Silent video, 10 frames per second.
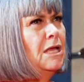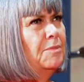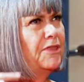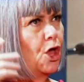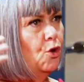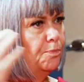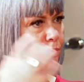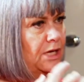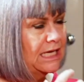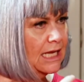But the whole
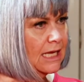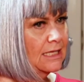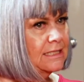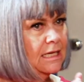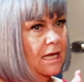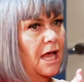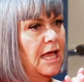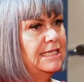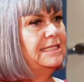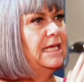point is,
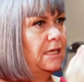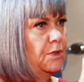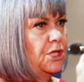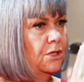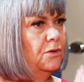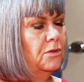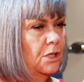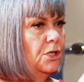I sit here with you,